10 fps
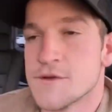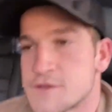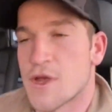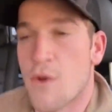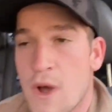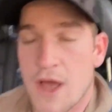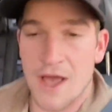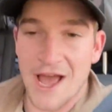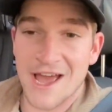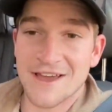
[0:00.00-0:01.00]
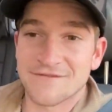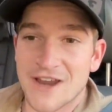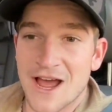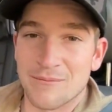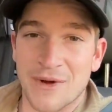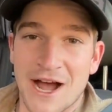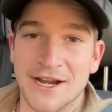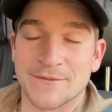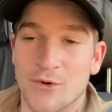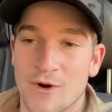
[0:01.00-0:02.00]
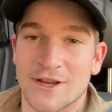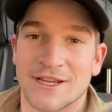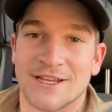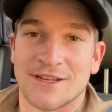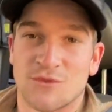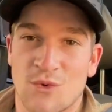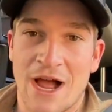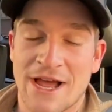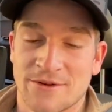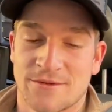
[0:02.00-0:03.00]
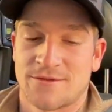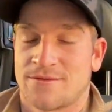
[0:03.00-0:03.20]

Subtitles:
So I have not bodyboarded in a while,